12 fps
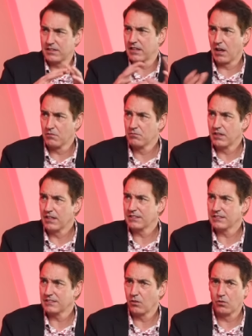they own
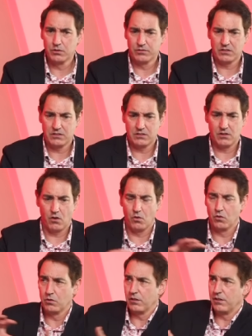this, all of a sudden
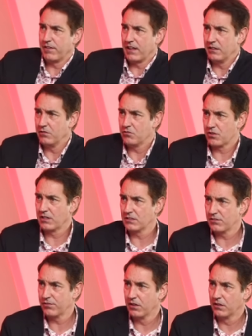all of the value
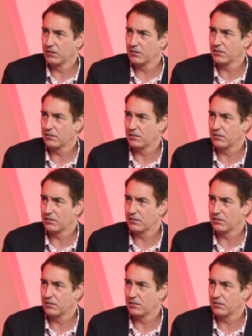transfers